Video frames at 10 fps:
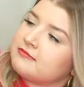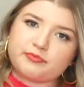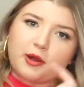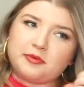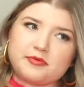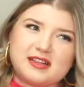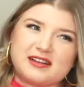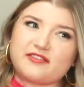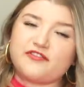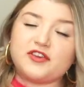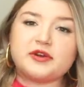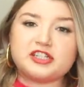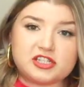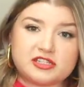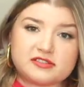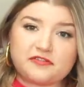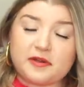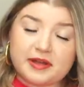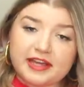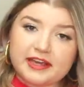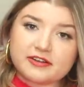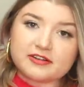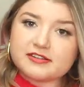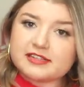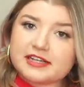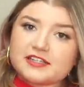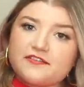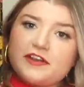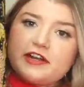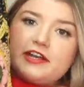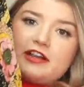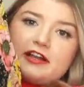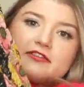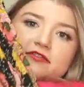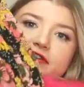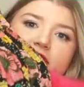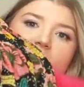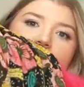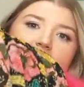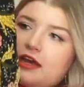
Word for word: probably like a few inches from my ankles. Like it's very like very long.